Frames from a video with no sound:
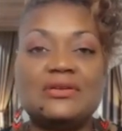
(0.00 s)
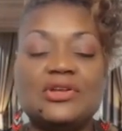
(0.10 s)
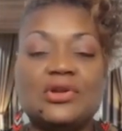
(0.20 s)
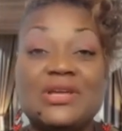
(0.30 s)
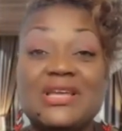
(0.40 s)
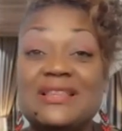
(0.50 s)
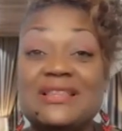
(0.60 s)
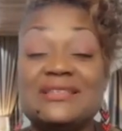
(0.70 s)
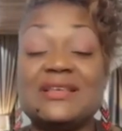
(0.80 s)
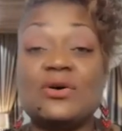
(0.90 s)
in
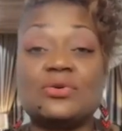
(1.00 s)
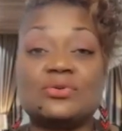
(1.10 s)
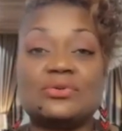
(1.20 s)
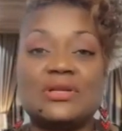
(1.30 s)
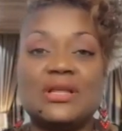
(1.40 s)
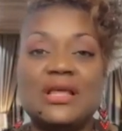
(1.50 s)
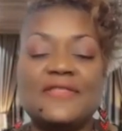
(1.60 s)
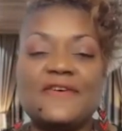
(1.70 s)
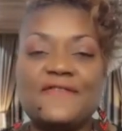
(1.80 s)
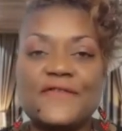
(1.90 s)
the zone,
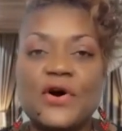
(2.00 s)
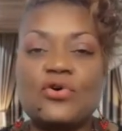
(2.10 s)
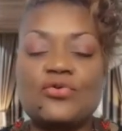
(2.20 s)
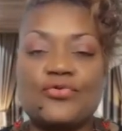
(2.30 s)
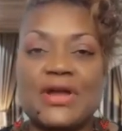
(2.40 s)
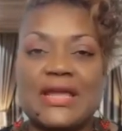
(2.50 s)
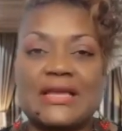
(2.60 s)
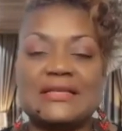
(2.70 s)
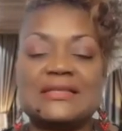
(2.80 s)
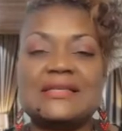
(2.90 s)
the phone
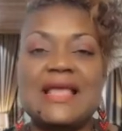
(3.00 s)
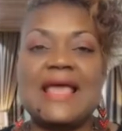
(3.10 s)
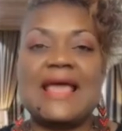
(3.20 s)
rings.